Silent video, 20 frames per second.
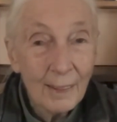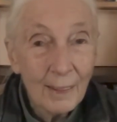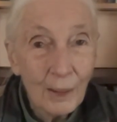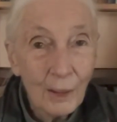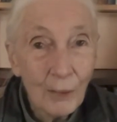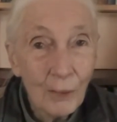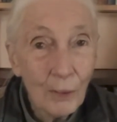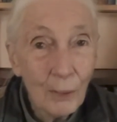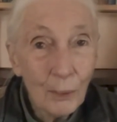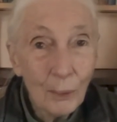you
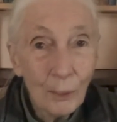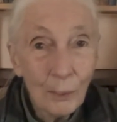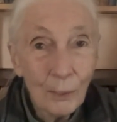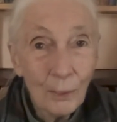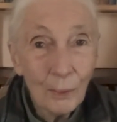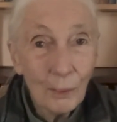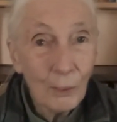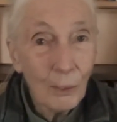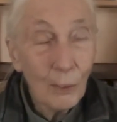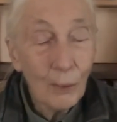know,
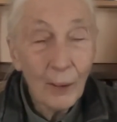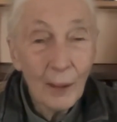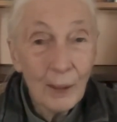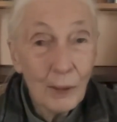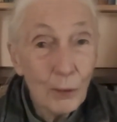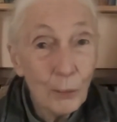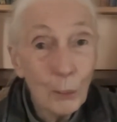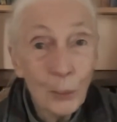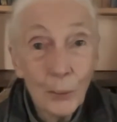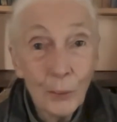you're not going
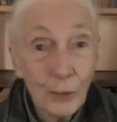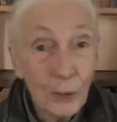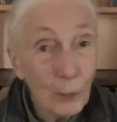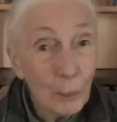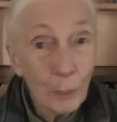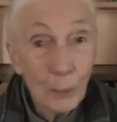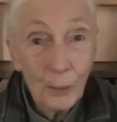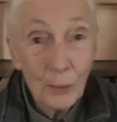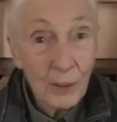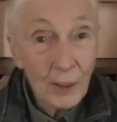to want to
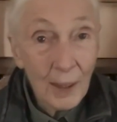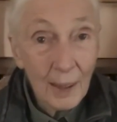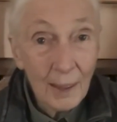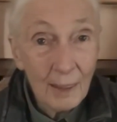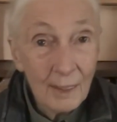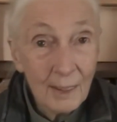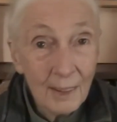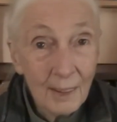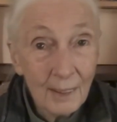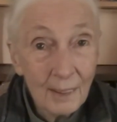
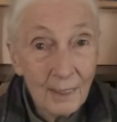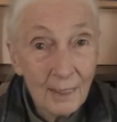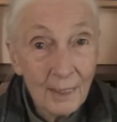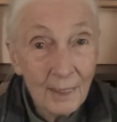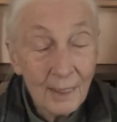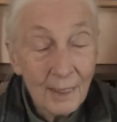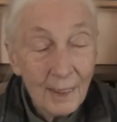protect it.